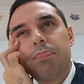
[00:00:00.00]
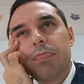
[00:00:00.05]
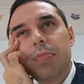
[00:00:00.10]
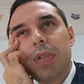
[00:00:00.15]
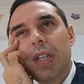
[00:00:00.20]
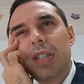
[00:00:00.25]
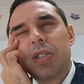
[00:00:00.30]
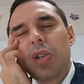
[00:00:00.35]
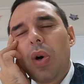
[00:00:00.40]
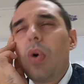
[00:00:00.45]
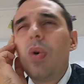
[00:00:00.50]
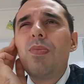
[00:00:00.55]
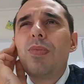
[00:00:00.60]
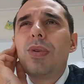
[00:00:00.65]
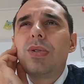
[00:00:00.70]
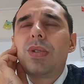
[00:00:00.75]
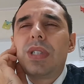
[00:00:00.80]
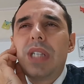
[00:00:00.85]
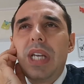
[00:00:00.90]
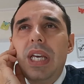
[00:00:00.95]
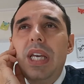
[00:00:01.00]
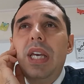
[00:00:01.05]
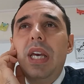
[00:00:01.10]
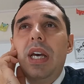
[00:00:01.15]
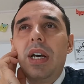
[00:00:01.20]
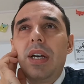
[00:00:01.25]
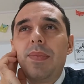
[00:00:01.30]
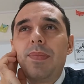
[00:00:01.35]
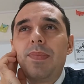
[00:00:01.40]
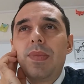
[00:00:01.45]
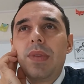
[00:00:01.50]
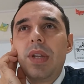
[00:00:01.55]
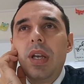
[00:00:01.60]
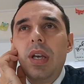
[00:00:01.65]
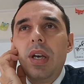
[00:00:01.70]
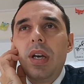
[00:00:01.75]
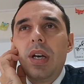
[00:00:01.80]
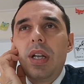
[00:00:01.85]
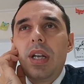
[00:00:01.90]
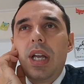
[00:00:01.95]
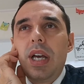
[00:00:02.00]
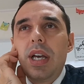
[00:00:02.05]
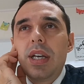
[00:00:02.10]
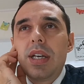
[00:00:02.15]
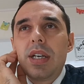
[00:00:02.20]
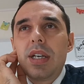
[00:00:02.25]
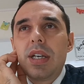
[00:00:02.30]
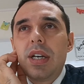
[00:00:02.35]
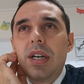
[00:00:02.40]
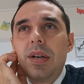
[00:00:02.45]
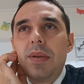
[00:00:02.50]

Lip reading: it's almost here. Like